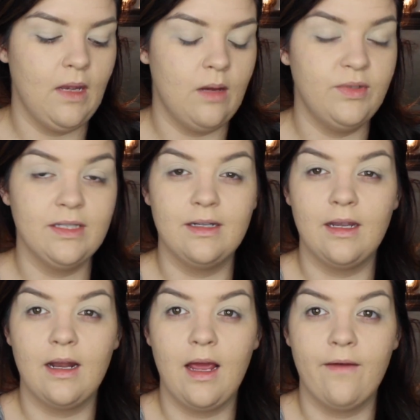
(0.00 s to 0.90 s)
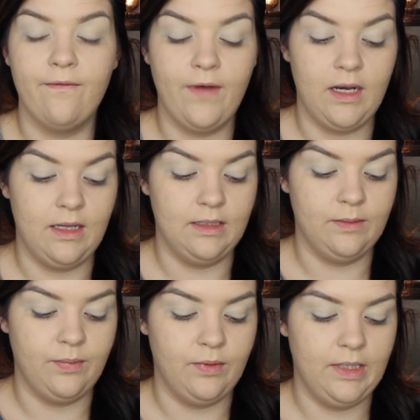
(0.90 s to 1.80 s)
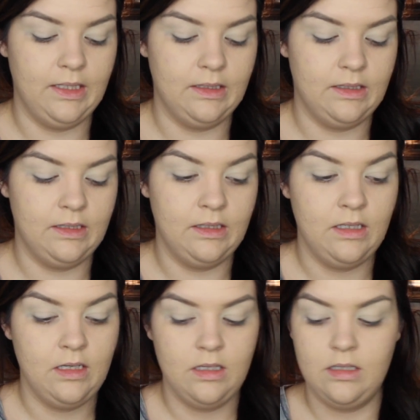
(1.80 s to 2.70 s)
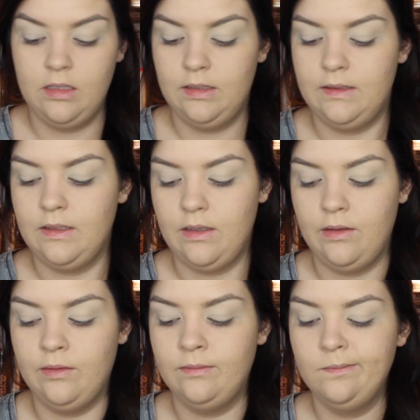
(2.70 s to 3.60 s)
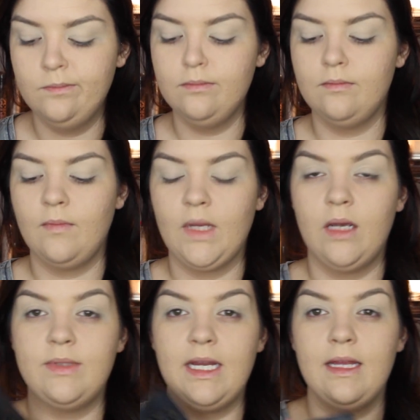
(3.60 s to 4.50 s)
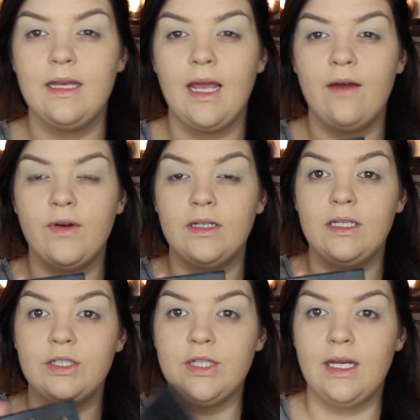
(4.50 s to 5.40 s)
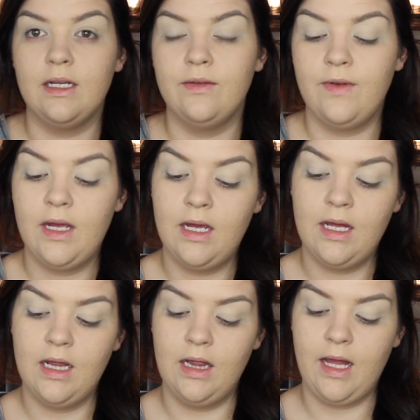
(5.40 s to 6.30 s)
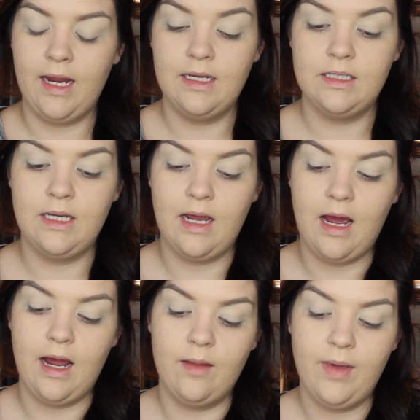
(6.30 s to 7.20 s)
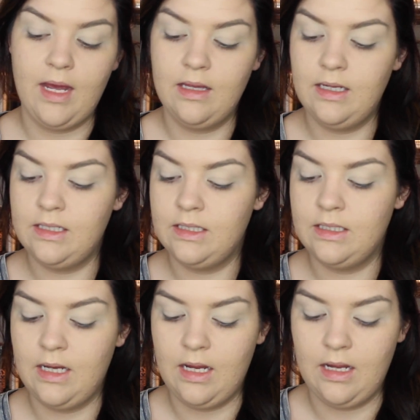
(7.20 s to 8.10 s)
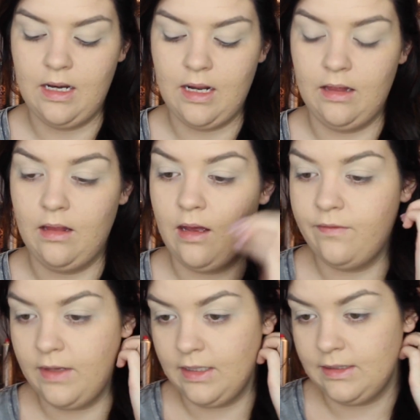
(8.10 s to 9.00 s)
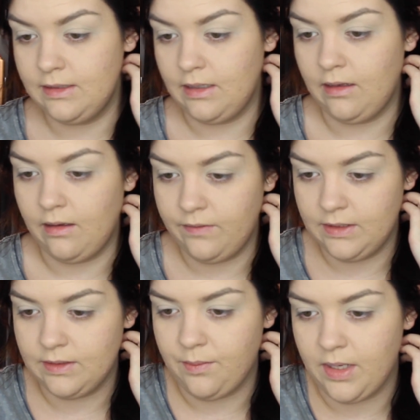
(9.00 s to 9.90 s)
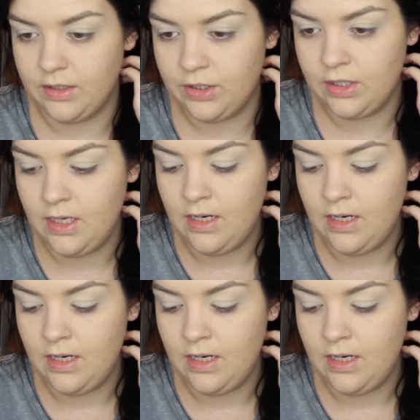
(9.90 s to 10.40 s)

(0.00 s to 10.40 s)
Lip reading: just going to kind of have fun at this point. So I'm taking the Kat Von D Shade of Light eye palette, and I love this. I love this so much.